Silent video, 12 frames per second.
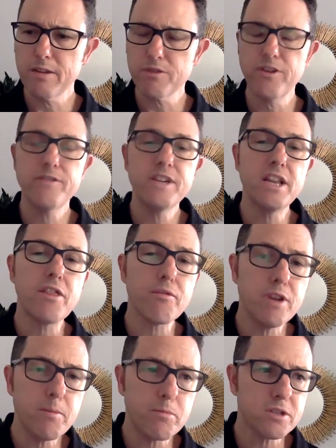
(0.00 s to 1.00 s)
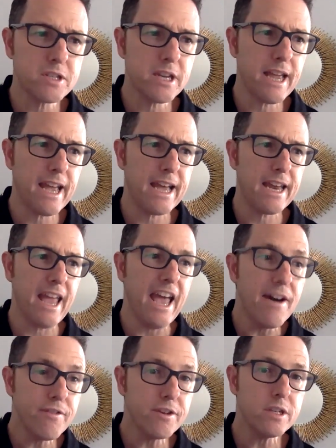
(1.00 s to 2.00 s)
it was 53% had
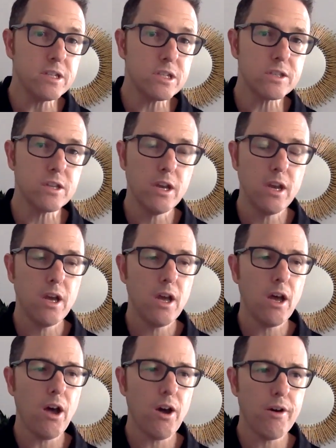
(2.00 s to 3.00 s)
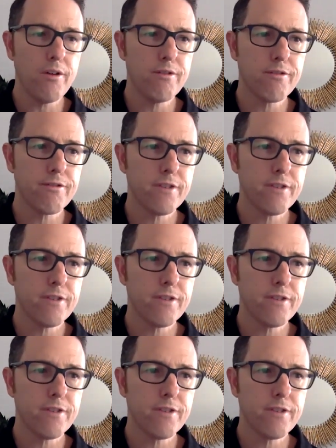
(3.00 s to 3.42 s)
evidence of